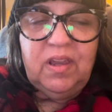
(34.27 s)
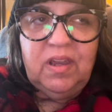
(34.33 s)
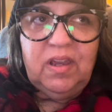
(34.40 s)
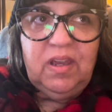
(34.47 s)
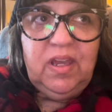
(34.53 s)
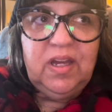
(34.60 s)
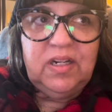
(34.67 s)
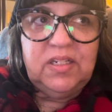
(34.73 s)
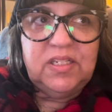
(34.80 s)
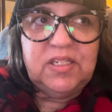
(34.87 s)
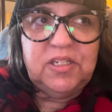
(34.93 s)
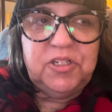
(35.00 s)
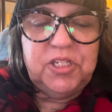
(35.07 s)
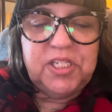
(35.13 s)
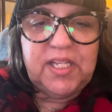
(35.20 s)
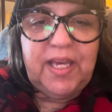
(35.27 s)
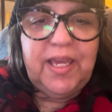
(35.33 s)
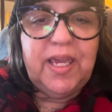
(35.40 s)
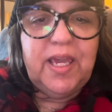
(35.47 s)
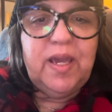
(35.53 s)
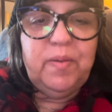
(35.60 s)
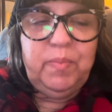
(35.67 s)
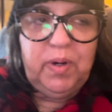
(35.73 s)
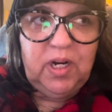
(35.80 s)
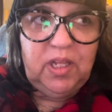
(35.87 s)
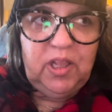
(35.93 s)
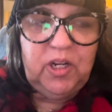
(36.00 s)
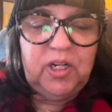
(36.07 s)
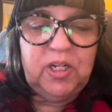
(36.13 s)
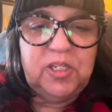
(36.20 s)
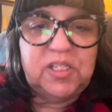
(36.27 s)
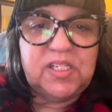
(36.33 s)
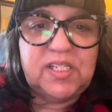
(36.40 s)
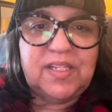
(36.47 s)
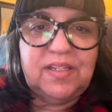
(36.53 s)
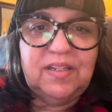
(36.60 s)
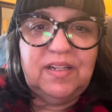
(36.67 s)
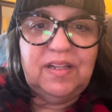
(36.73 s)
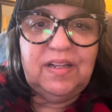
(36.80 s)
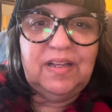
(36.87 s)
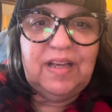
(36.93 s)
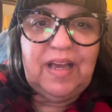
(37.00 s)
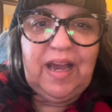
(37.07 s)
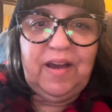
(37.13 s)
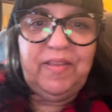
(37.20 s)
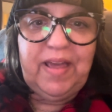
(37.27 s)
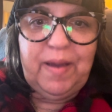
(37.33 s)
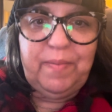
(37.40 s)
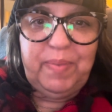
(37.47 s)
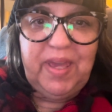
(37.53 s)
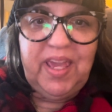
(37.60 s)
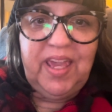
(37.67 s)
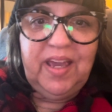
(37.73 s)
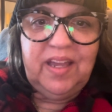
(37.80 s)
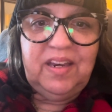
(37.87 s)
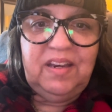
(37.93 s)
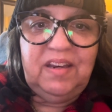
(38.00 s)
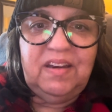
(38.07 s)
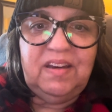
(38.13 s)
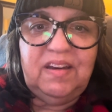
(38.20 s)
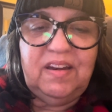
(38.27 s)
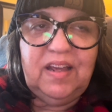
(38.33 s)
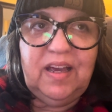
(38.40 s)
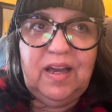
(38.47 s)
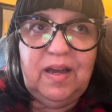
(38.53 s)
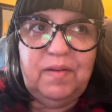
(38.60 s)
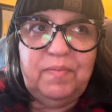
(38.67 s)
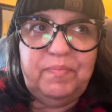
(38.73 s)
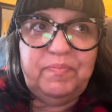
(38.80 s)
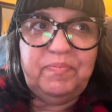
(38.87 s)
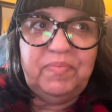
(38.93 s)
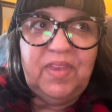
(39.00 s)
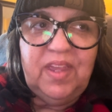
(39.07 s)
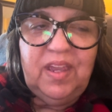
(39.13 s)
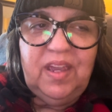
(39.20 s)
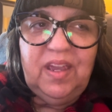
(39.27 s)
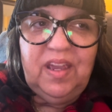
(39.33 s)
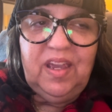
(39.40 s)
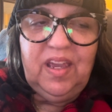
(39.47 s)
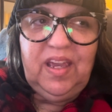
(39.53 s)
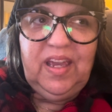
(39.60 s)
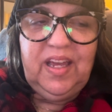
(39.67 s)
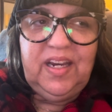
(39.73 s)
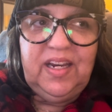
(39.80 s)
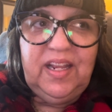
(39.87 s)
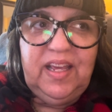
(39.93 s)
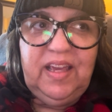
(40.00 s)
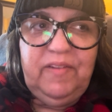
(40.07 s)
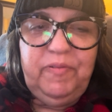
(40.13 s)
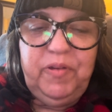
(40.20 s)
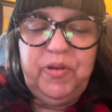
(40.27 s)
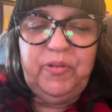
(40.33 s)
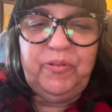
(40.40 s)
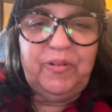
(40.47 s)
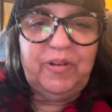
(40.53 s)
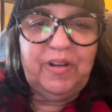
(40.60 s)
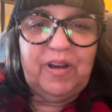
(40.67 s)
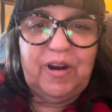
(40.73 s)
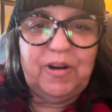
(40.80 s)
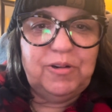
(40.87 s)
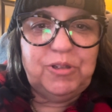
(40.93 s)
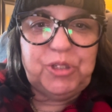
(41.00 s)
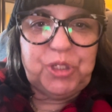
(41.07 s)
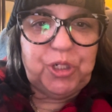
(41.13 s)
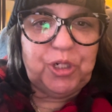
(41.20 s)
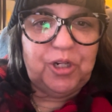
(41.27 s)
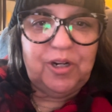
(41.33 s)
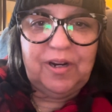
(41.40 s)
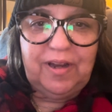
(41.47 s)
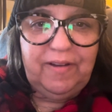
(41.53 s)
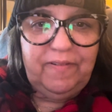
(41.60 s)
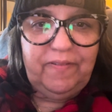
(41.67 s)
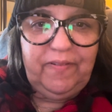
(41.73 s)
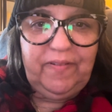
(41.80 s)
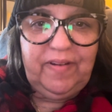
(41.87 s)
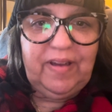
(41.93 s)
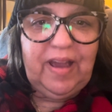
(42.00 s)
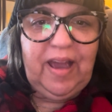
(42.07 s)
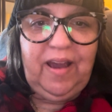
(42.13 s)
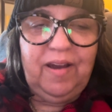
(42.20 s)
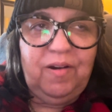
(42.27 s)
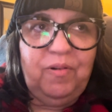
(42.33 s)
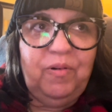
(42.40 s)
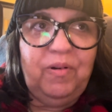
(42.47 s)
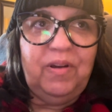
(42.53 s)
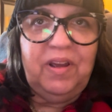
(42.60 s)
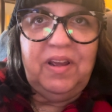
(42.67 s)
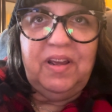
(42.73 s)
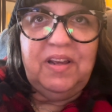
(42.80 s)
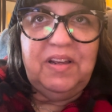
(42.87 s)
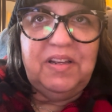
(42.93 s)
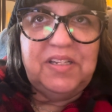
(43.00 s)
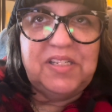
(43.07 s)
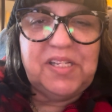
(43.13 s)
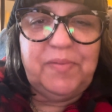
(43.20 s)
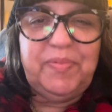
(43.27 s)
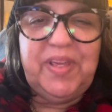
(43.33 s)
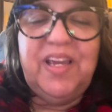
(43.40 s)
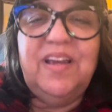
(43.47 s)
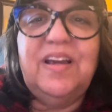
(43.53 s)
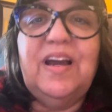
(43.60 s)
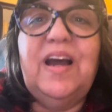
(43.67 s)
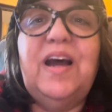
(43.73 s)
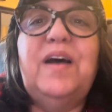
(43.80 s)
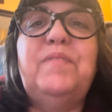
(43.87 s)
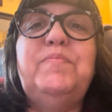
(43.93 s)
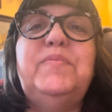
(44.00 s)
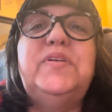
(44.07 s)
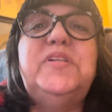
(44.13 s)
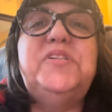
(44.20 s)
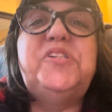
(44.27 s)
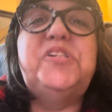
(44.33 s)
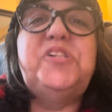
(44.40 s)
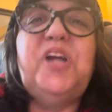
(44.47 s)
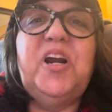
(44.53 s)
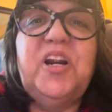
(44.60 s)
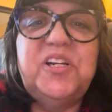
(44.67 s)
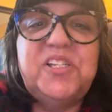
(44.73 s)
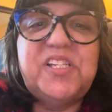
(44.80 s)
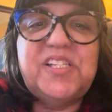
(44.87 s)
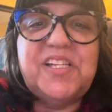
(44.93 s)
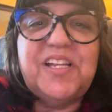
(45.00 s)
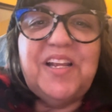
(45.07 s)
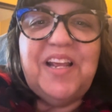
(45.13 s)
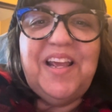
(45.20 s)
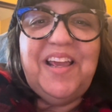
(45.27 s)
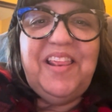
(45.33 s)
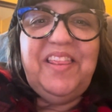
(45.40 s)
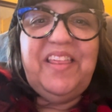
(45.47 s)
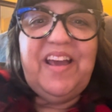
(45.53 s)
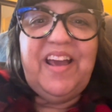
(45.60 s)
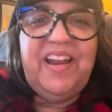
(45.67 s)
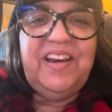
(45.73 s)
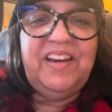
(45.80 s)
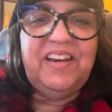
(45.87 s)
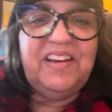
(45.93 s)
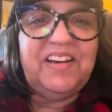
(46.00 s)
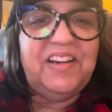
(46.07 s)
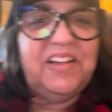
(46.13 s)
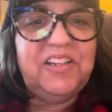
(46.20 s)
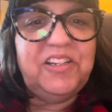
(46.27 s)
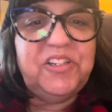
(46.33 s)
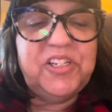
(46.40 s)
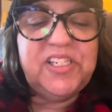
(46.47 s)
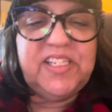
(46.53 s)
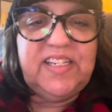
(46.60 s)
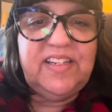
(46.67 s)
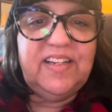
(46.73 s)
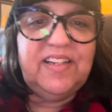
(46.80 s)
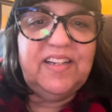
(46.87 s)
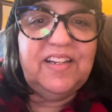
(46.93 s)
and just like Amber Alerts, how that began. And if you aren't sure of how something starts, then just,